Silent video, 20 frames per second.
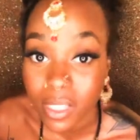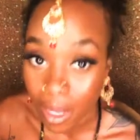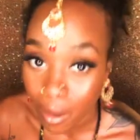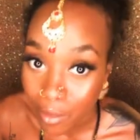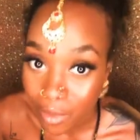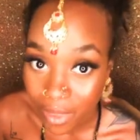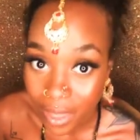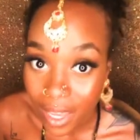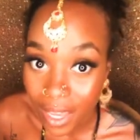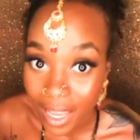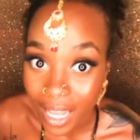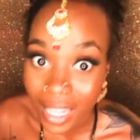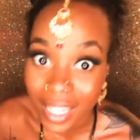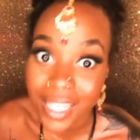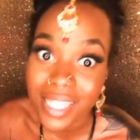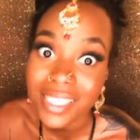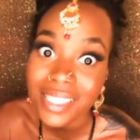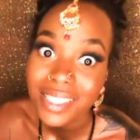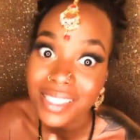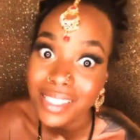something, at
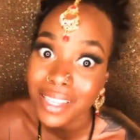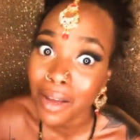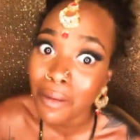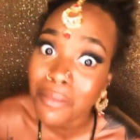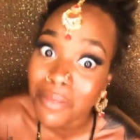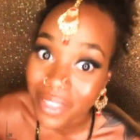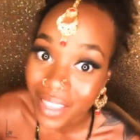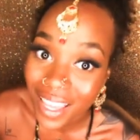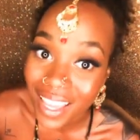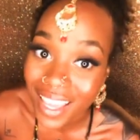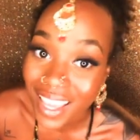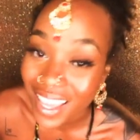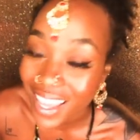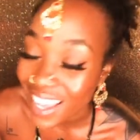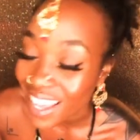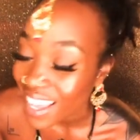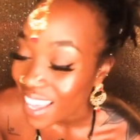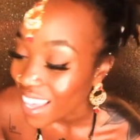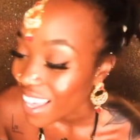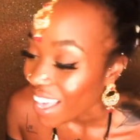least something,
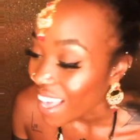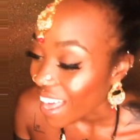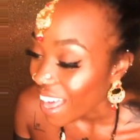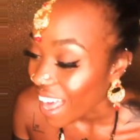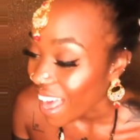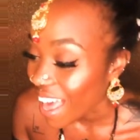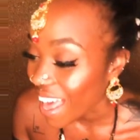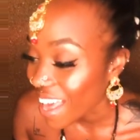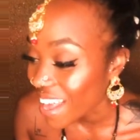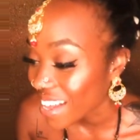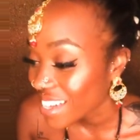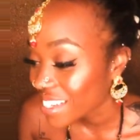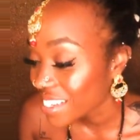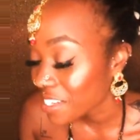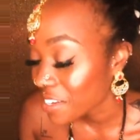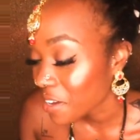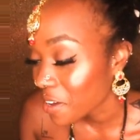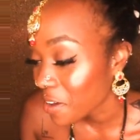and